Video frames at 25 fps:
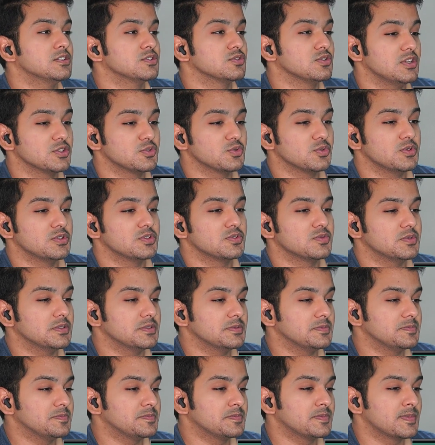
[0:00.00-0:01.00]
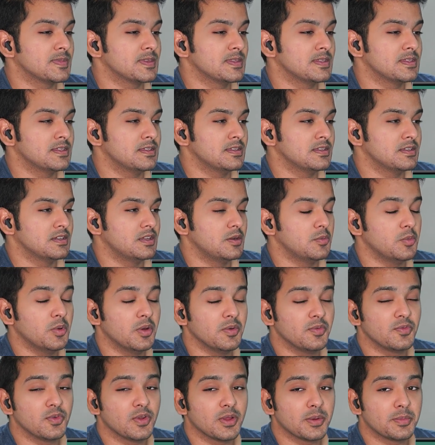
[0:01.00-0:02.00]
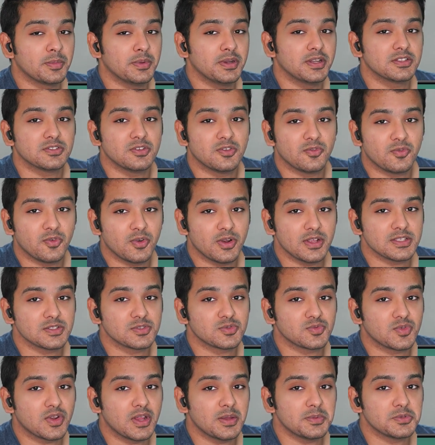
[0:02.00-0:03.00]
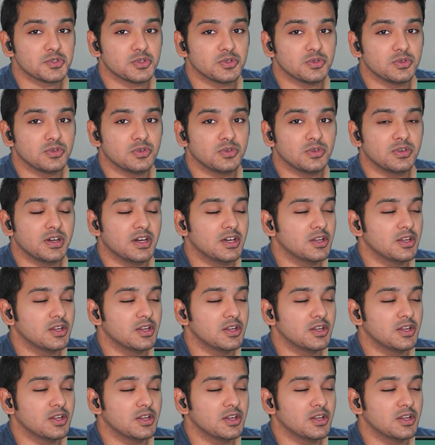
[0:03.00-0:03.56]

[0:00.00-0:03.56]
so let's watch this one remember if you like my reaction follow subscribe so